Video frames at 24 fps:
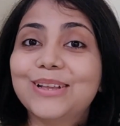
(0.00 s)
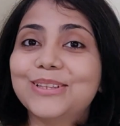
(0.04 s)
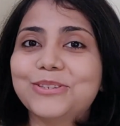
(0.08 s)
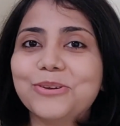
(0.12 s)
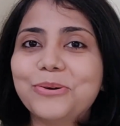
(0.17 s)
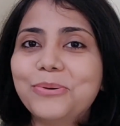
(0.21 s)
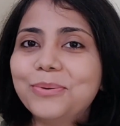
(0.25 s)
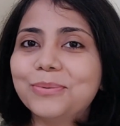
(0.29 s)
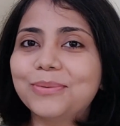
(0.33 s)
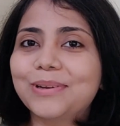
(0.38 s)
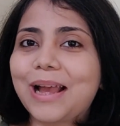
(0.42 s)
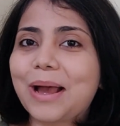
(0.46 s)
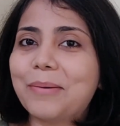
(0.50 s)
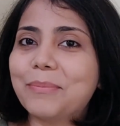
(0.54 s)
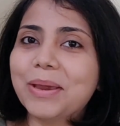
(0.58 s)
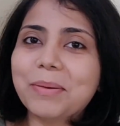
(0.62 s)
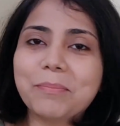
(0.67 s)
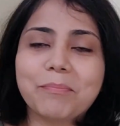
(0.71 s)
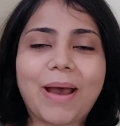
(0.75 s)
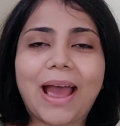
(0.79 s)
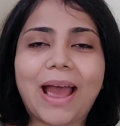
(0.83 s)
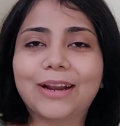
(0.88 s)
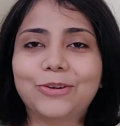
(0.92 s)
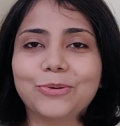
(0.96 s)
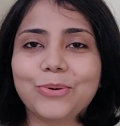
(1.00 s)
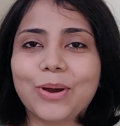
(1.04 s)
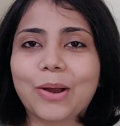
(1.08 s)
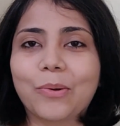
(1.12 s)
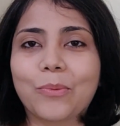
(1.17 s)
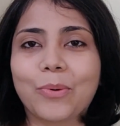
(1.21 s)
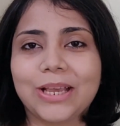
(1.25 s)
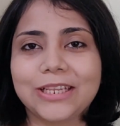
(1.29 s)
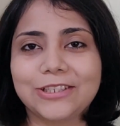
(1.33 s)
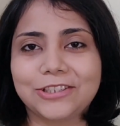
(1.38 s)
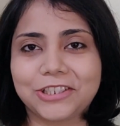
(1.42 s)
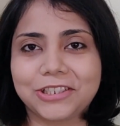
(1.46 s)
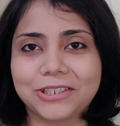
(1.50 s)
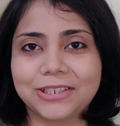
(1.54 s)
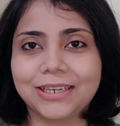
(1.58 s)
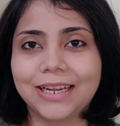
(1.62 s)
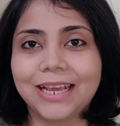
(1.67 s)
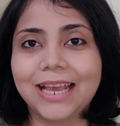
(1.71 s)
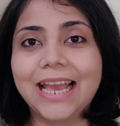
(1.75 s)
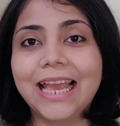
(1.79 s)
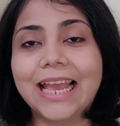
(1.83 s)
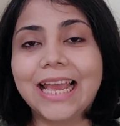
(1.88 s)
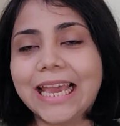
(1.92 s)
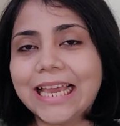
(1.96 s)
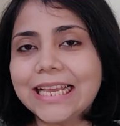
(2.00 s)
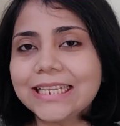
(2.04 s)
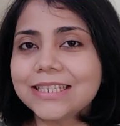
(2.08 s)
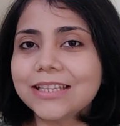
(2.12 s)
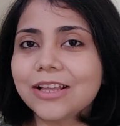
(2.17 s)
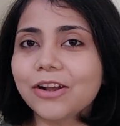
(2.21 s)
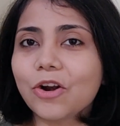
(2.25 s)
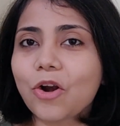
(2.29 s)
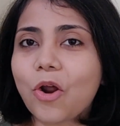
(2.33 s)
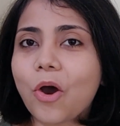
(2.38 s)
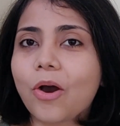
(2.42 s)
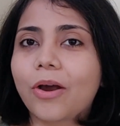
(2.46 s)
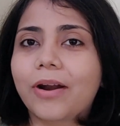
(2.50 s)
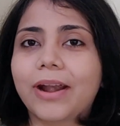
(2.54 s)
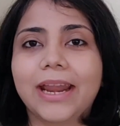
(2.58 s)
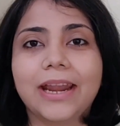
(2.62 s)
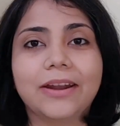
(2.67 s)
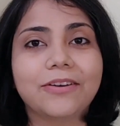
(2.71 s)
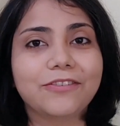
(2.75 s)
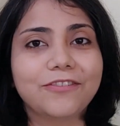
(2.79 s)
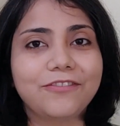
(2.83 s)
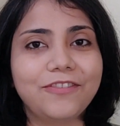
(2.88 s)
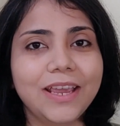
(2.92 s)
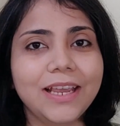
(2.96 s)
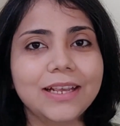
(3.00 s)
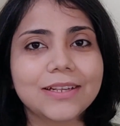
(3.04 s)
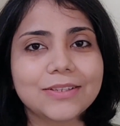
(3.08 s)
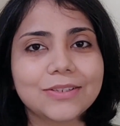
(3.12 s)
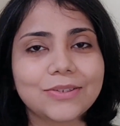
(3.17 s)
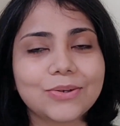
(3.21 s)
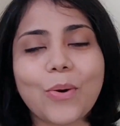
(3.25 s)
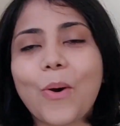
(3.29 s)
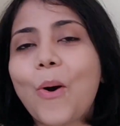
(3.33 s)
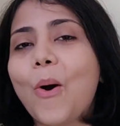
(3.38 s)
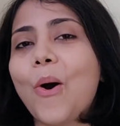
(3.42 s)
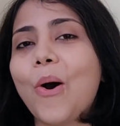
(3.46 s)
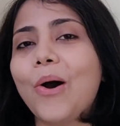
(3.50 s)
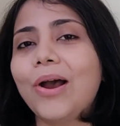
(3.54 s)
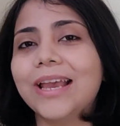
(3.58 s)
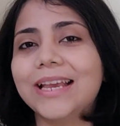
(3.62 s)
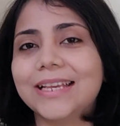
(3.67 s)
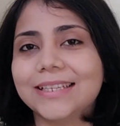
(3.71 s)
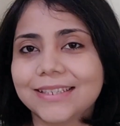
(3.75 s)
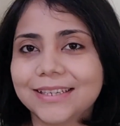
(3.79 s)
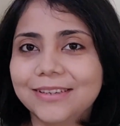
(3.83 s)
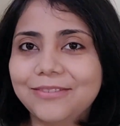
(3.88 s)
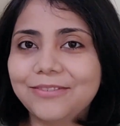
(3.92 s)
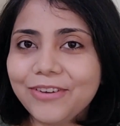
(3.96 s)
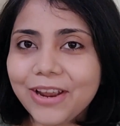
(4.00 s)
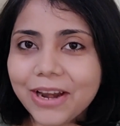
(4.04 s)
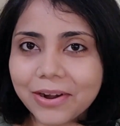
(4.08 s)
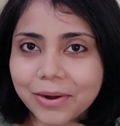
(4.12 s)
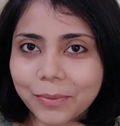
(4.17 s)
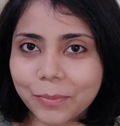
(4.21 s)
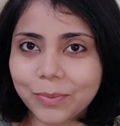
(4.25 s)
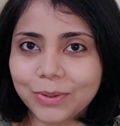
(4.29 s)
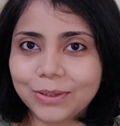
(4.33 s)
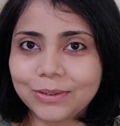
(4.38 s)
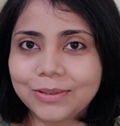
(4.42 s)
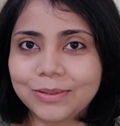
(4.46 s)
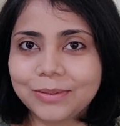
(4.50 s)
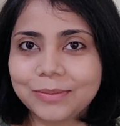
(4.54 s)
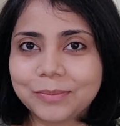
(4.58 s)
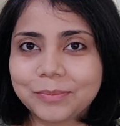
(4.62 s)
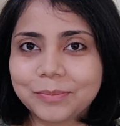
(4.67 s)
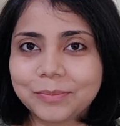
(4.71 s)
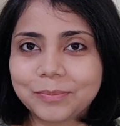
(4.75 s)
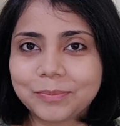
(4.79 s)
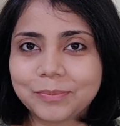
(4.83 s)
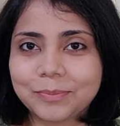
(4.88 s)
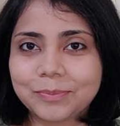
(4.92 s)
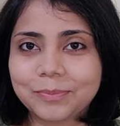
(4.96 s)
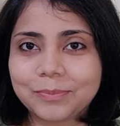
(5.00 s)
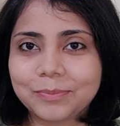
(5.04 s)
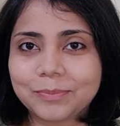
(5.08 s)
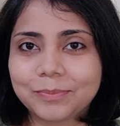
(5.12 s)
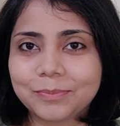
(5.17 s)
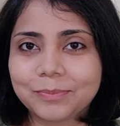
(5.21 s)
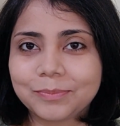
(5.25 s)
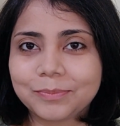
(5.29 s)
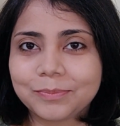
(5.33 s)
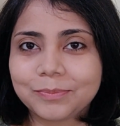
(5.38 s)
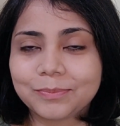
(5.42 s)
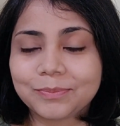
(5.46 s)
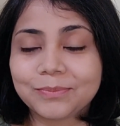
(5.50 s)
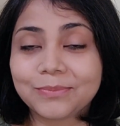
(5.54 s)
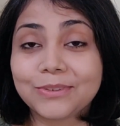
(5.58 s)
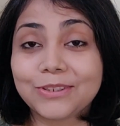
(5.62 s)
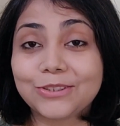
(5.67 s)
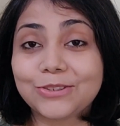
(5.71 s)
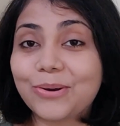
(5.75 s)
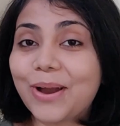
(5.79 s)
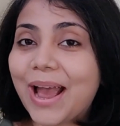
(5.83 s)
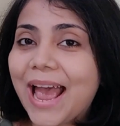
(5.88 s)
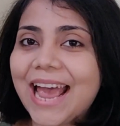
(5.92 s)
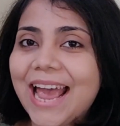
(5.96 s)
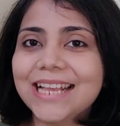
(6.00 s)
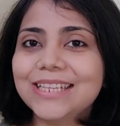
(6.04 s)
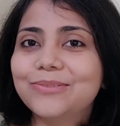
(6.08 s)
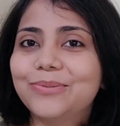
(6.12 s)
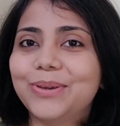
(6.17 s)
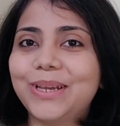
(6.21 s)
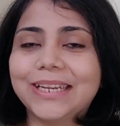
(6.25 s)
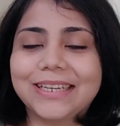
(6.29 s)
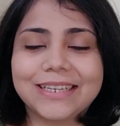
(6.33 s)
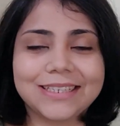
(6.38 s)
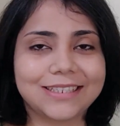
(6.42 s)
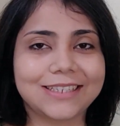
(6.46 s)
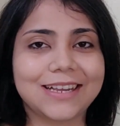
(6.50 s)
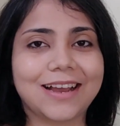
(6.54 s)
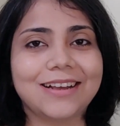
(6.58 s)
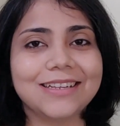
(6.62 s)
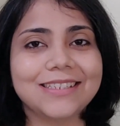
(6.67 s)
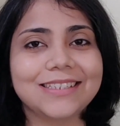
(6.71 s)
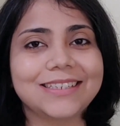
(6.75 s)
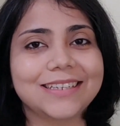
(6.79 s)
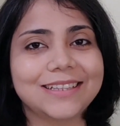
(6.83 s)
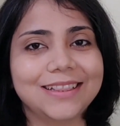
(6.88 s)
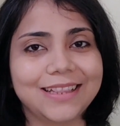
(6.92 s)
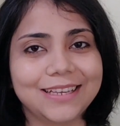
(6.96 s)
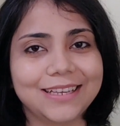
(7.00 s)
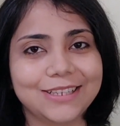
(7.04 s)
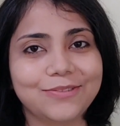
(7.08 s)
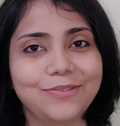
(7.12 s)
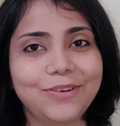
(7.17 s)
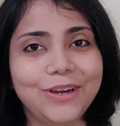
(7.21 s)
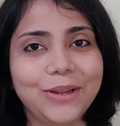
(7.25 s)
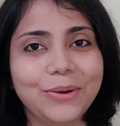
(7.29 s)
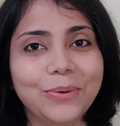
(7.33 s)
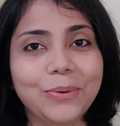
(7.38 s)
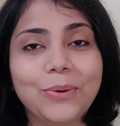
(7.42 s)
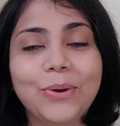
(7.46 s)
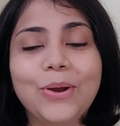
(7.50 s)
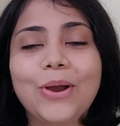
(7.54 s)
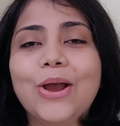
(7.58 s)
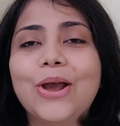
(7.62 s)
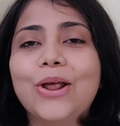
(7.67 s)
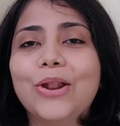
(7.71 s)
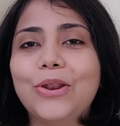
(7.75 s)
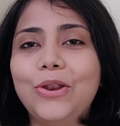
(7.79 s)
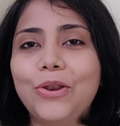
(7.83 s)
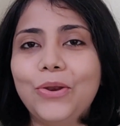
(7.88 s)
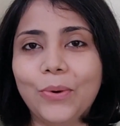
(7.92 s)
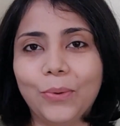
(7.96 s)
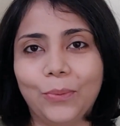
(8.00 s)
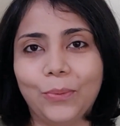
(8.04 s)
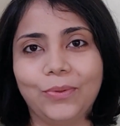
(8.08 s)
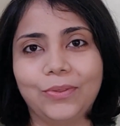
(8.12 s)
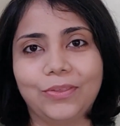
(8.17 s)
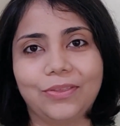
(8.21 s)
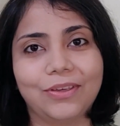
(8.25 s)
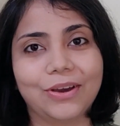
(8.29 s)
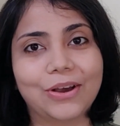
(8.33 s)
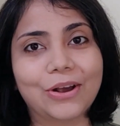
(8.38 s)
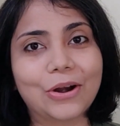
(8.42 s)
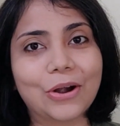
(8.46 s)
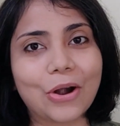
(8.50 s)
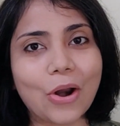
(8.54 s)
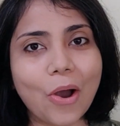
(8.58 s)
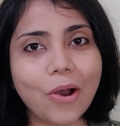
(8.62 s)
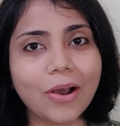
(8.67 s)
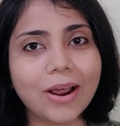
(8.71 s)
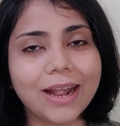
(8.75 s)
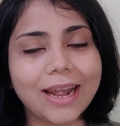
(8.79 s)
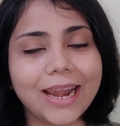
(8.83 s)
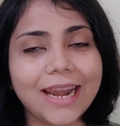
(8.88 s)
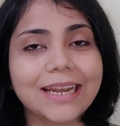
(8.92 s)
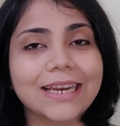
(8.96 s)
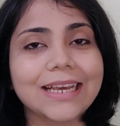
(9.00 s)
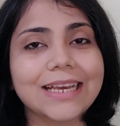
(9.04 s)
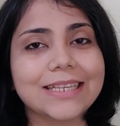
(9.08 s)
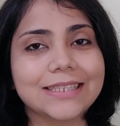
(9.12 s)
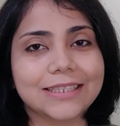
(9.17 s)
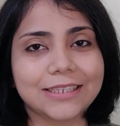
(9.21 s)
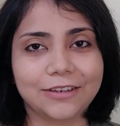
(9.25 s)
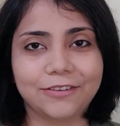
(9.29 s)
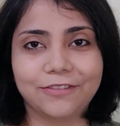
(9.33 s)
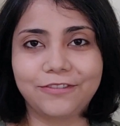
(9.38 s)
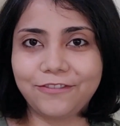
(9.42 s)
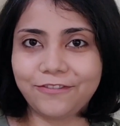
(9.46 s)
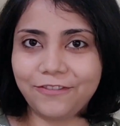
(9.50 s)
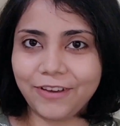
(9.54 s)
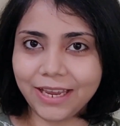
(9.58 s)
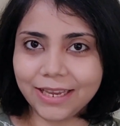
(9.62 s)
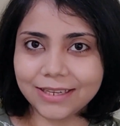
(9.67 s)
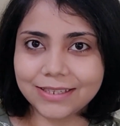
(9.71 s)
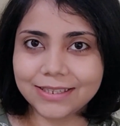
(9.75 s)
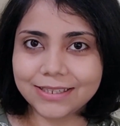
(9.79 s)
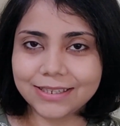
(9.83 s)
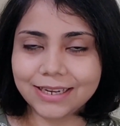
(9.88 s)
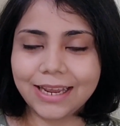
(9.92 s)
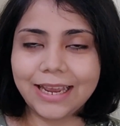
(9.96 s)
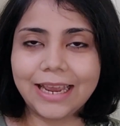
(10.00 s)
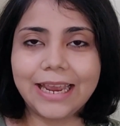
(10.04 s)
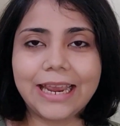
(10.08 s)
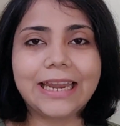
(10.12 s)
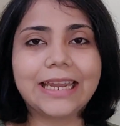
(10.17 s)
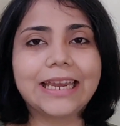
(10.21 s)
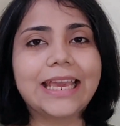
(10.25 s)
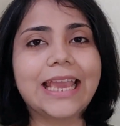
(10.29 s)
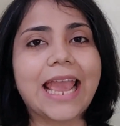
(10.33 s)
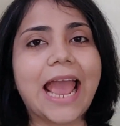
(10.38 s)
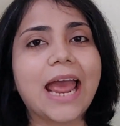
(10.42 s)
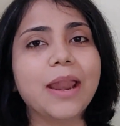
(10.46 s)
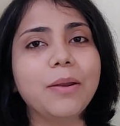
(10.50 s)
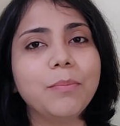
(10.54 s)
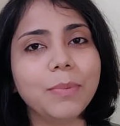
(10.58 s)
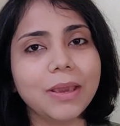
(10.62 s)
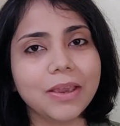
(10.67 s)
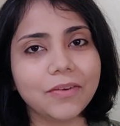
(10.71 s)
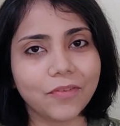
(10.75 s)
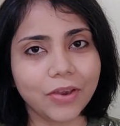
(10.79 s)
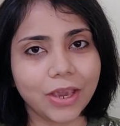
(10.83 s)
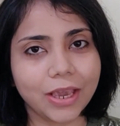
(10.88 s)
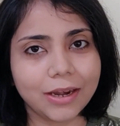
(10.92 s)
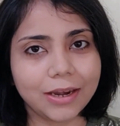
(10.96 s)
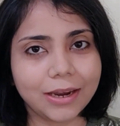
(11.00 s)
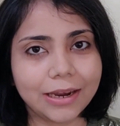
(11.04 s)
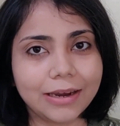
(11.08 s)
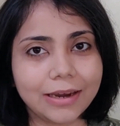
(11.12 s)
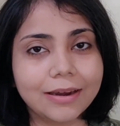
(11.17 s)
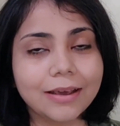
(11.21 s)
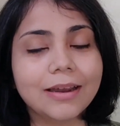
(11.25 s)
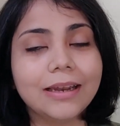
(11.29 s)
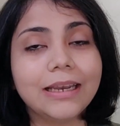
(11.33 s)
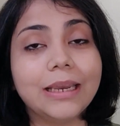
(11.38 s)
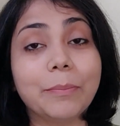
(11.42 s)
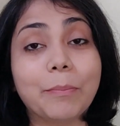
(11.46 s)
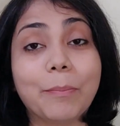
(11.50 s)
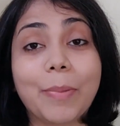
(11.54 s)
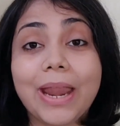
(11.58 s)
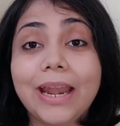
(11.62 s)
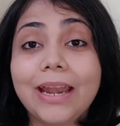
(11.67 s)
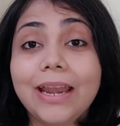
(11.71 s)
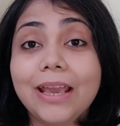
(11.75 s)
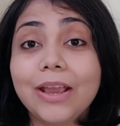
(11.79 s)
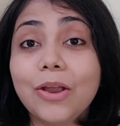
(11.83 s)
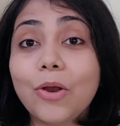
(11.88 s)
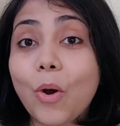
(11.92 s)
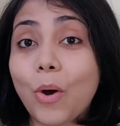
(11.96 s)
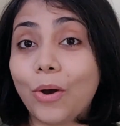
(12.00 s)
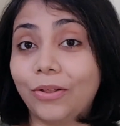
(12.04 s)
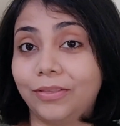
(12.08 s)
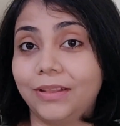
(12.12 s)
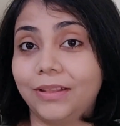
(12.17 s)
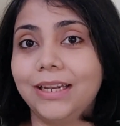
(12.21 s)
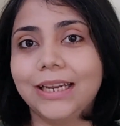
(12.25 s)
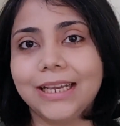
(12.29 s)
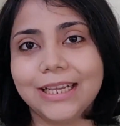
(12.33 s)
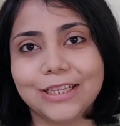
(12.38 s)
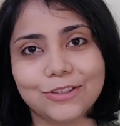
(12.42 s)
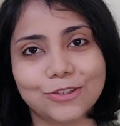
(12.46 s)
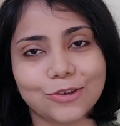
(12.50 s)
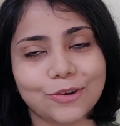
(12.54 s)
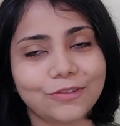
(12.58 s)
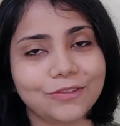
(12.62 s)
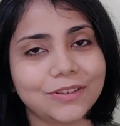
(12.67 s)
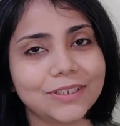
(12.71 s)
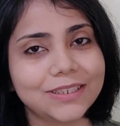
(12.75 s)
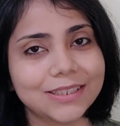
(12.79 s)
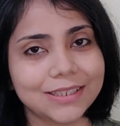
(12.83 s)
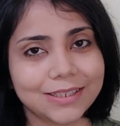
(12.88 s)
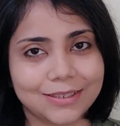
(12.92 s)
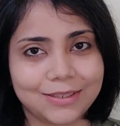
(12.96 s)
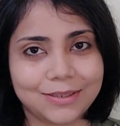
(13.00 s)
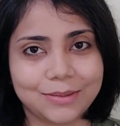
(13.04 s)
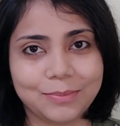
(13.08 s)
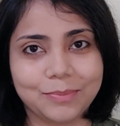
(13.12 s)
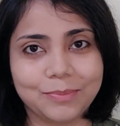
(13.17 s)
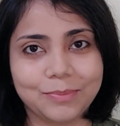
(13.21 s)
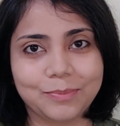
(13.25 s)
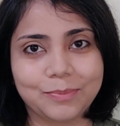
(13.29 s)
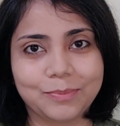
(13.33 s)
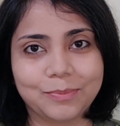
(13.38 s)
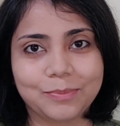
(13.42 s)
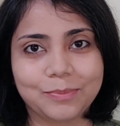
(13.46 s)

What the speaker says: So, coming back to our question, is the clock rate fixed or is it variable? So as we discussed in this video, no, the clock rate isn't fixed. It can be varied depending on the needs of the system.